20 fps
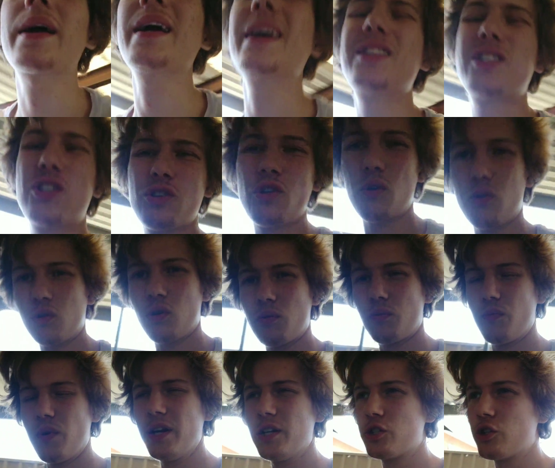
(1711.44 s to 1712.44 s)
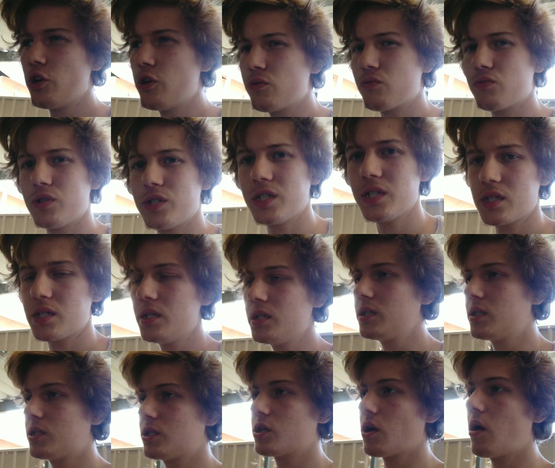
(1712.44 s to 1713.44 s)
it's not got internal
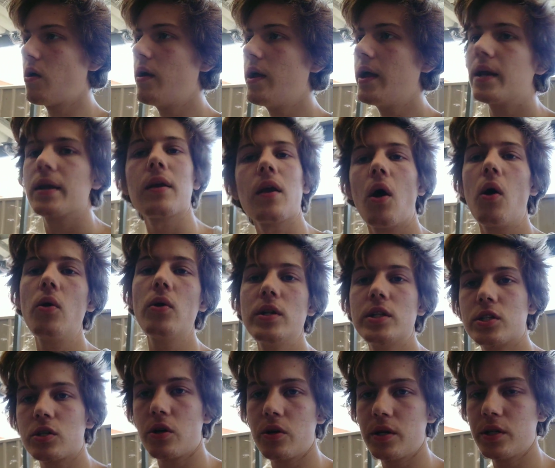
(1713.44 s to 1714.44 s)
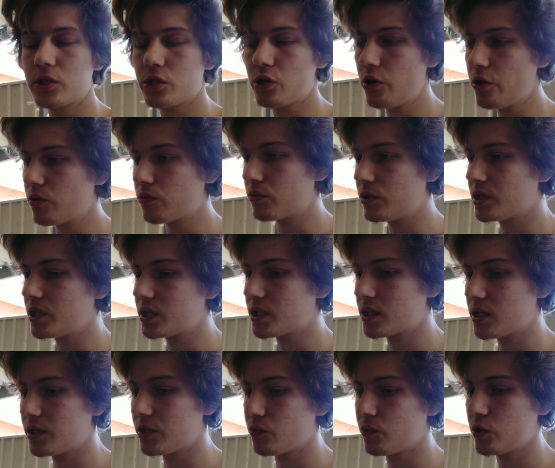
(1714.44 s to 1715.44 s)
resistance. So it lowered its own internal
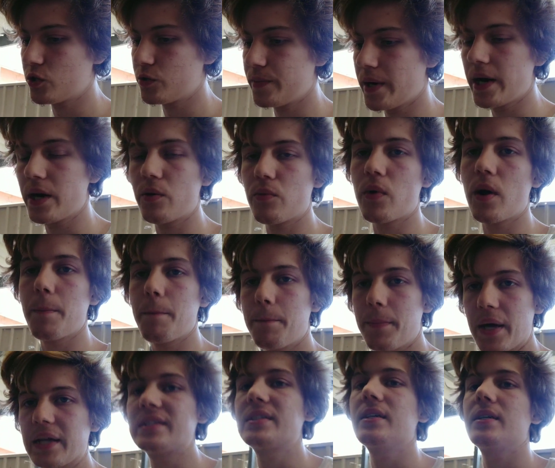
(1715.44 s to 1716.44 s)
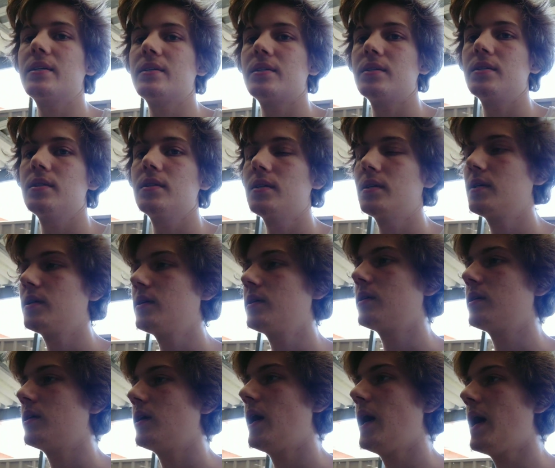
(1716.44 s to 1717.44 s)
resistance, which made it run better.
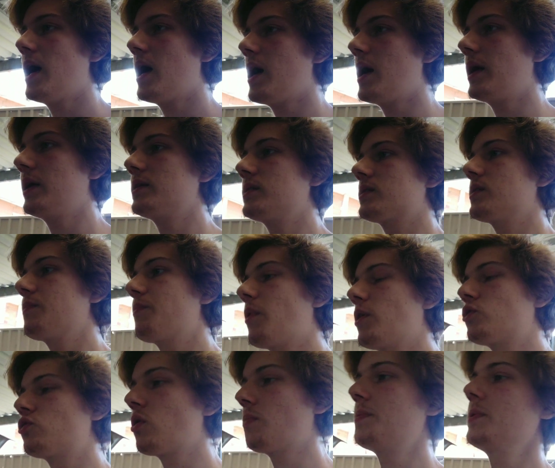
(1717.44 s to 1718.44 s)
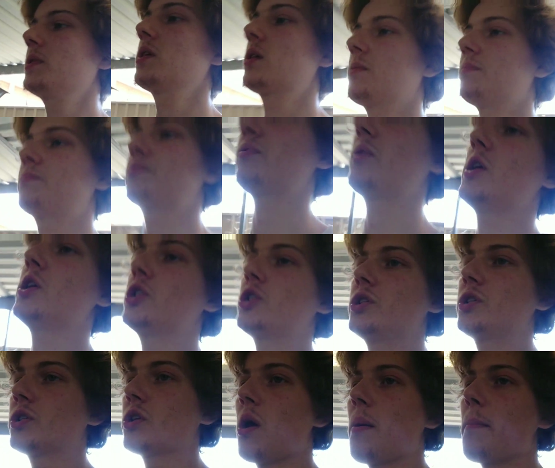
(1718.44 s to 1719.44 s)
And by dropping the
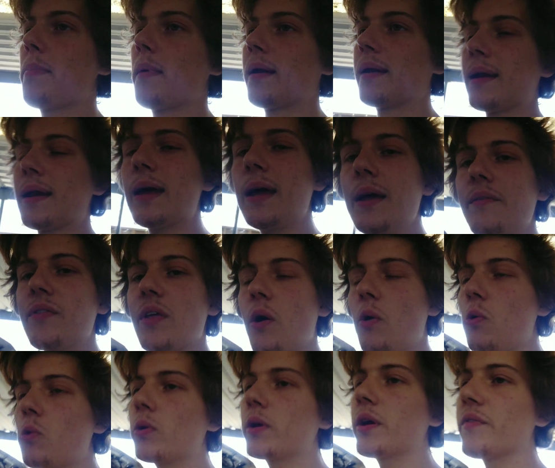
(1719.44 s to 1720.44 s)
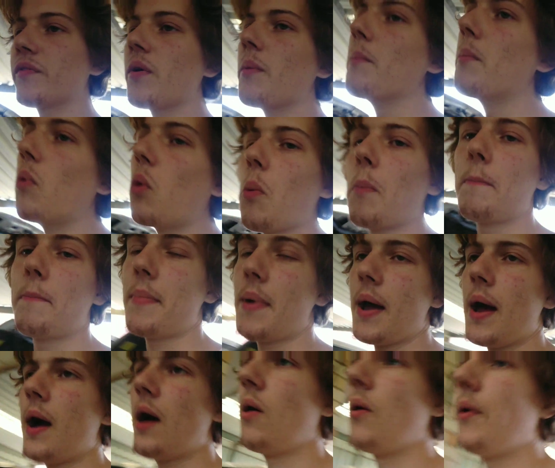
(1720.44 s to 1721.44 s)
compressions, I believe that will give it more
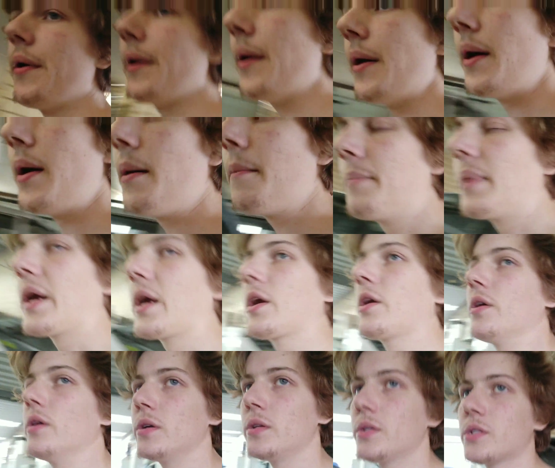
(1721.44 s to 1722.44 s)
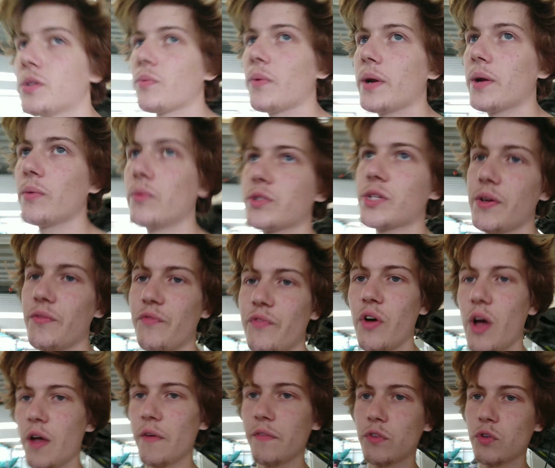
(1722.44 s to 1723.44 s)
power, because when it was at
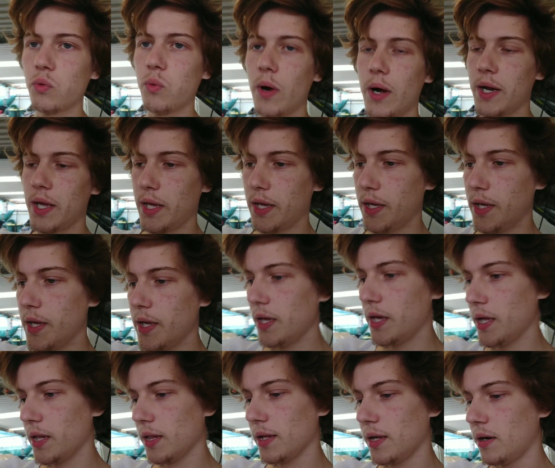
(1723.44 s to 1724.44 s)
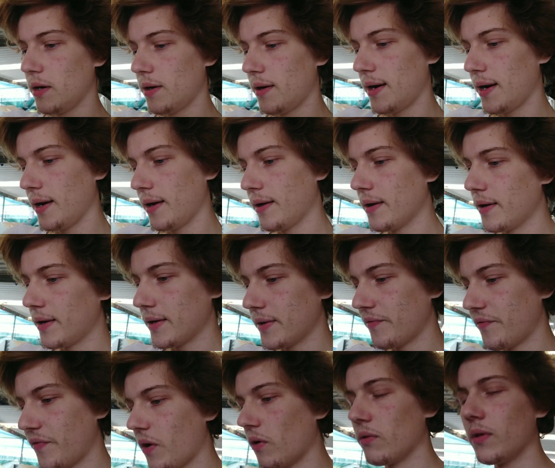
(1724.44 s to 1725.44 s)
520, it literally
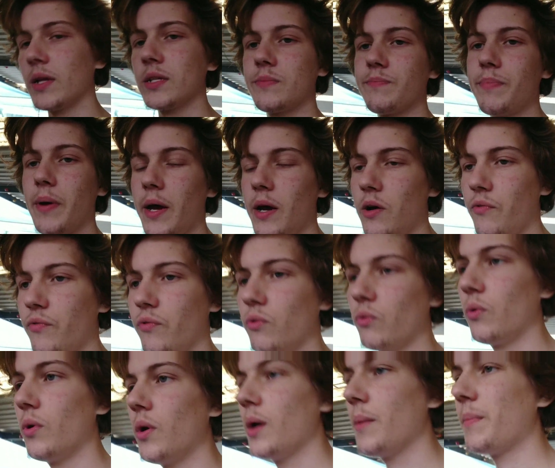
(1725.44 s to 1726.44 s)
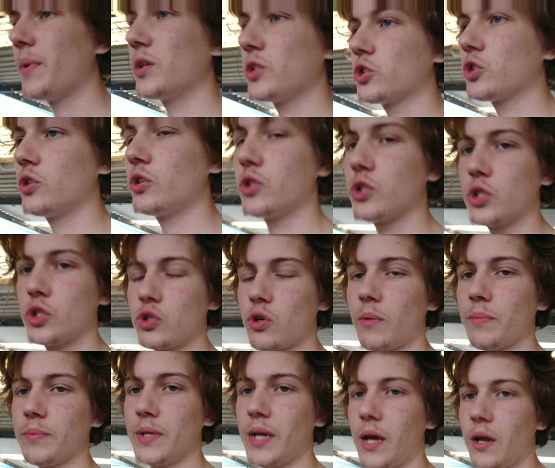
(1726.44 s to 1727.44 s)
felt less powerful. But as soon as it
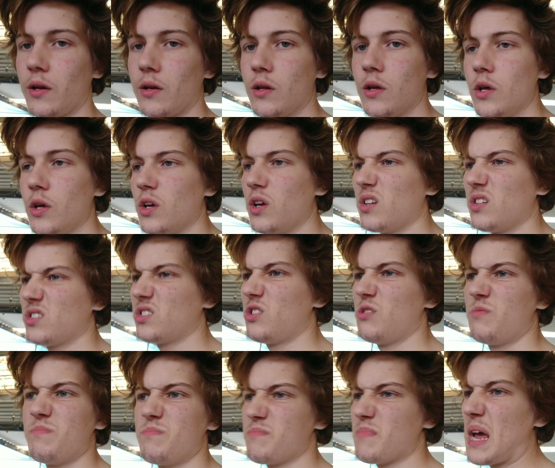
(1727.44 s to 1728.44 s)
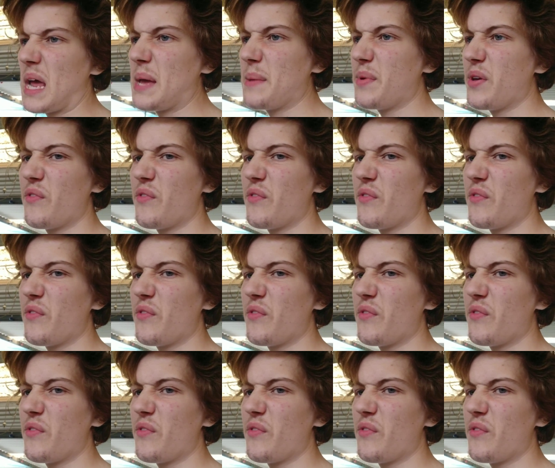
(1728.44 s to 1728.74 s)
dropped down to maybe